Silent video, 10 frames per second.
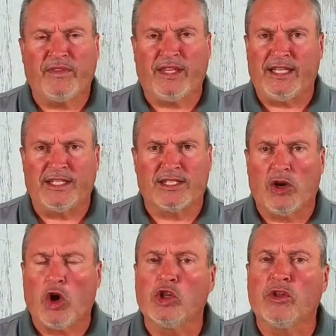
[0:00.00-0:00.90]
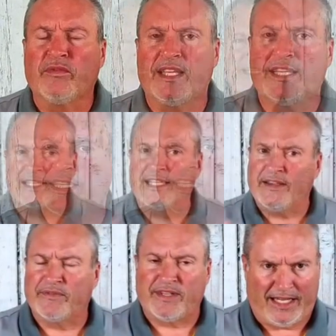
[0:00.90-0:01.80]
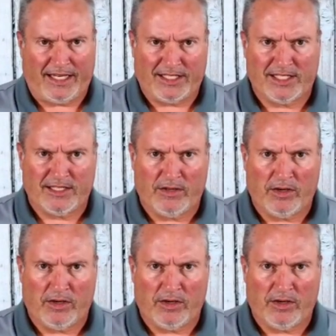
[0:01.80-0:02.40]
these giftings,